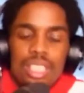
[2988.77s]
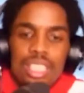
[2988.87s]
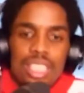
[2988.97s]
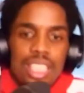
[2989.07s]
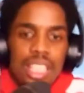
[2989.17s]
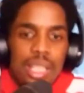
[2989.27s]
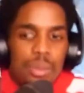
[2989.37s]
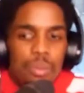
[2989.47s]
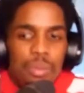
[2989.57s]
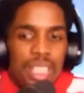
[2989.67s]
he,
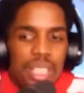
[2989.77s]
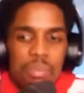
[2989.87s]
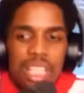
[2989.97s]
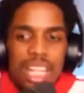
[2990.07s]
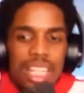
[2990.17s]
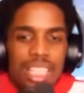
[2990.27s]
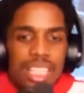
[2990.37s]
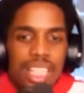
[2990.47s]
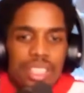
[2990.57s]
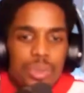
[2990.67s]
me and him kind of
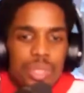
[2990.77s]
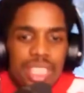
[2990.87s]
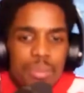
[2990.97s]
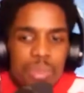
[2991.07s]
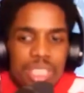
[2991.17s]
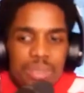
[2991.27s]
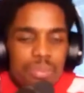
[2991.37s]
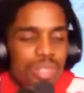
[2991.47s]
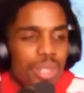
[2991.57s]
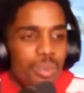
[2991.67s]
got into a thing, but it,
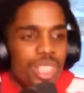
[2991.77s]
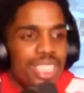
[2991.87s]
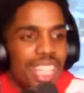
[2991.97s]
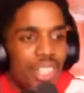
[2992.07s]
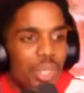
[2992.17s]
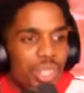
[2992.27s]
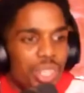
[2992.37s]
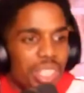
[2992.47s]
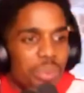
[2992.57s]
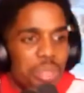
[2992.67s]
it wasn't at all.
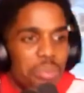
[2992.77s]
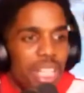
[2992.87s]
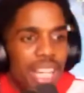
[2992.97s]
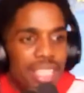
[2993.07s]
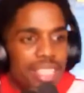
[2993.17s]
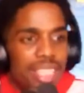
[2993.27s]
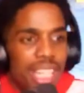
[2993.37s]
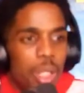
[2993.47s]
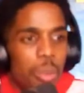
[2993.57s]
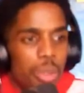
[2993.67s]
It was me accidentally
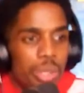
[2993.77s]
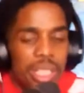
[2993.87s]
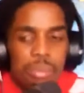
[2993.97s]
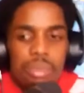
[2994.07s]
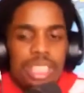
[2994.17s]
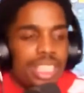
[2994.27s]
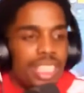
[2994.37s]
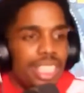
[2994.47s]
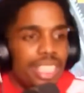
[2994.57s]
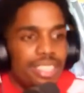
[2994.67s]
elbowing him. And
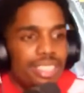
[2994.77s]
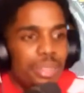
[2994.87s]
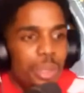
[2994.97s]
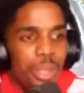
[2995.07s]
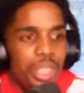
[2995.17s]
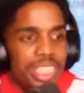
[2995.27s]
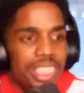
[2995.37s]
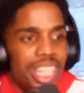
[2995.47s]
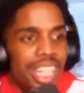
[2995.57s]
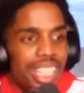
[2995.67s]
then, you know, it just
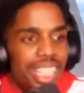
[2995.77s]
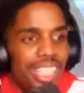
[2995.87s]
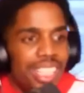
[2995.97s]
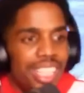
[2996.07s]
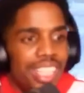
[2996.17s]
kind of ended there.